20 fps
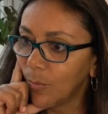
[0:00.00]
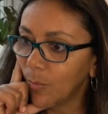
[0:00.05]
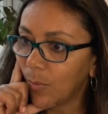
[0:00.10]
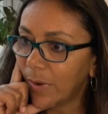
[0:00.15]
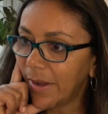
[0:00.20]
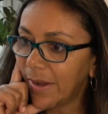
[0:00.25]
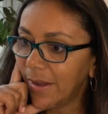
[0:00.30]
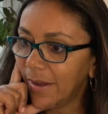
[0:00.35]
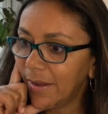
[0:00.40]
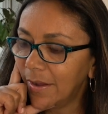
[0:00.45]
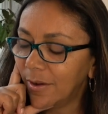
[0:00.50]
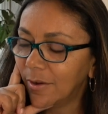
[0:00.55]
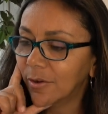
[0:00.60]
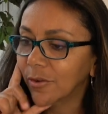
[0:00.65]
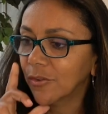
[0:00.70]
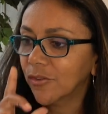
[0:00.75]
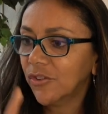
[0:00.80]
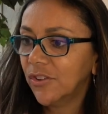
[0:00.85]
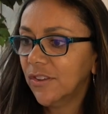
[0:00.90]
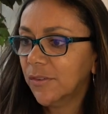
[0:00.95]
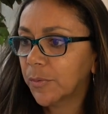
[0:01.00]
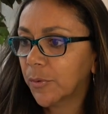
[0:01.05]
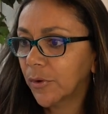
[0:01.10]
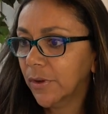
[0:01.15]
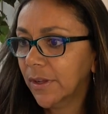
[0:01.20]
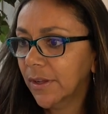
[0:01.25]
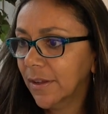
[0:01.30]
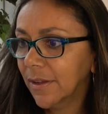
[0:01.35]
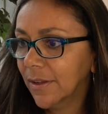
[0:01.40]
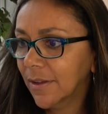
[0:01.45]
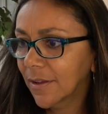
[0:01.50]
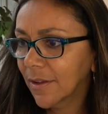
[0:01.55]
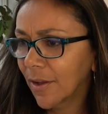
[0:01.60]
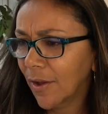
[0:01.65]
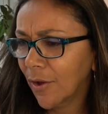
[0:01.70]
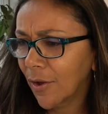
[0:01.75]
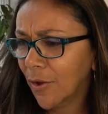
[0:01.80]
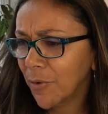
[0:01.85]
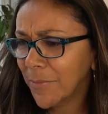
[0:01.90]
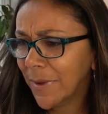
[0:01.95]
Wow, she's pretty.
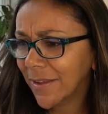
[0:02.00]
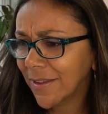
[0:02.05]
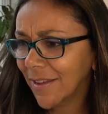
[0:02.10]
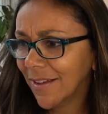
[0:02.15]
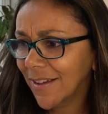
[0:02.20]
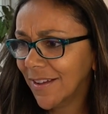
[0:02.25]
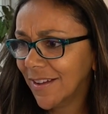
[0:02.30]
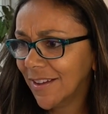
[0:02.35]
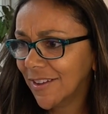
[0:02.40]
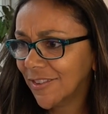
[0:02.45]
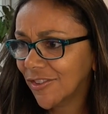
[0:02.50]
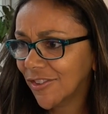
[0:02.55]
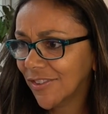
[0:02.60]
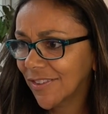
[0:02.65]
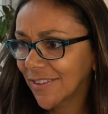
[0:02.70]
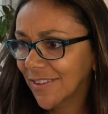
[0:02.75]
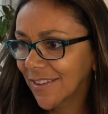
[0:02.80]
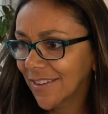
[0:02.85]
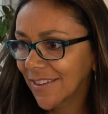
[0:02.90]
Oh my gosh.